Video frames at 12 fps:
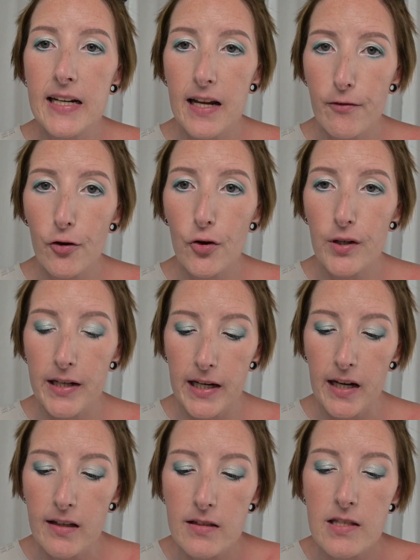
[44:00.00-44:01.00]
never
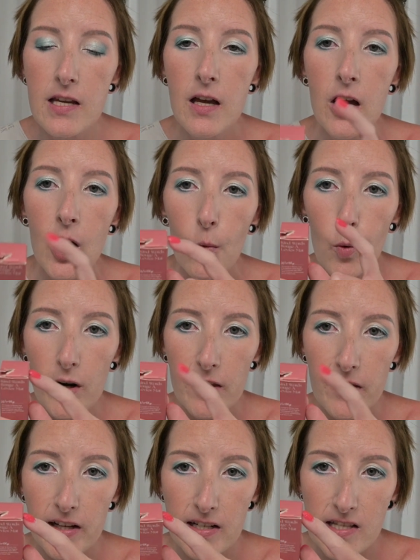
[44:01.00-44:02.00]
get one of
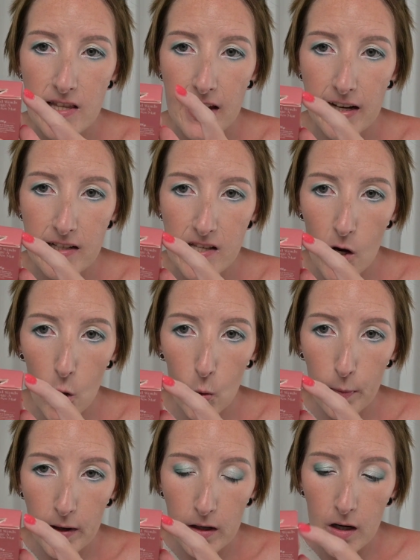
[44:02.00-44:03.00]
these things
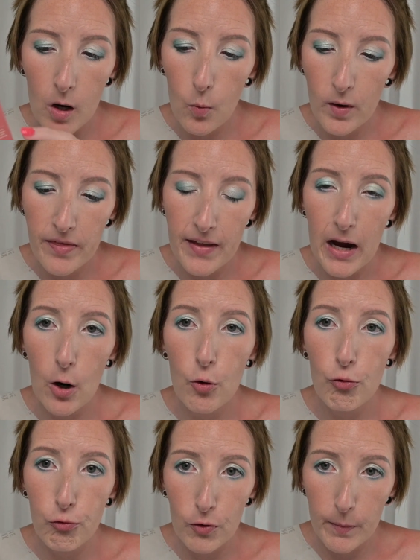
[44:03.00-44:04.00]
open
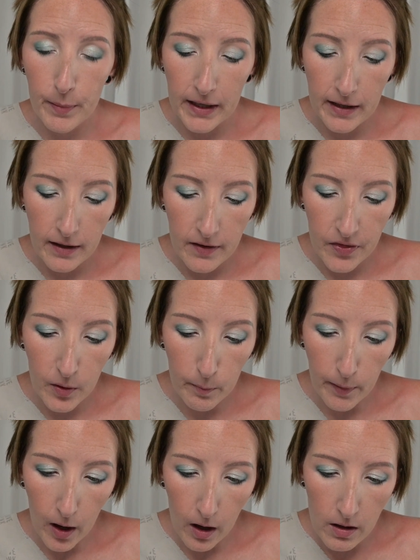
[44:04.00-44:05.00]
without ripping the
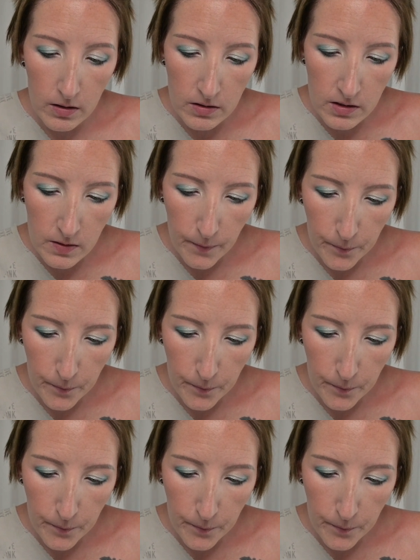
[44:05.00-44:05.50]
box.